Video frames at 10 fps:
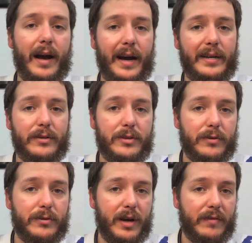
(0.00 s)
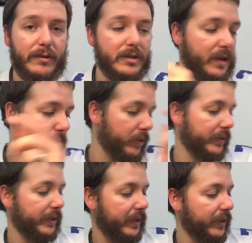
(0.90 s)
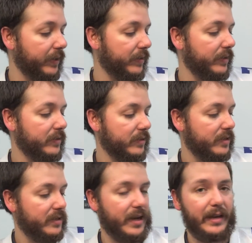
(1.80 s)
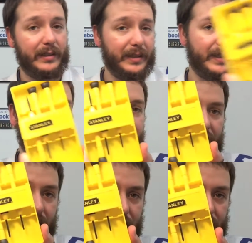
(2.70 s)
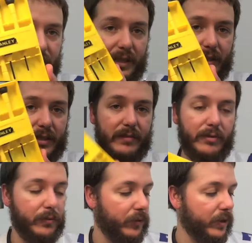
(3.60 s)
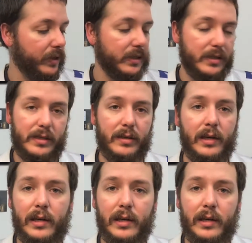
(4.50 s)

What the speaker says: I use screwdrivers. I bought the kit. It's a Stanley kit. It comes with 6 different ones.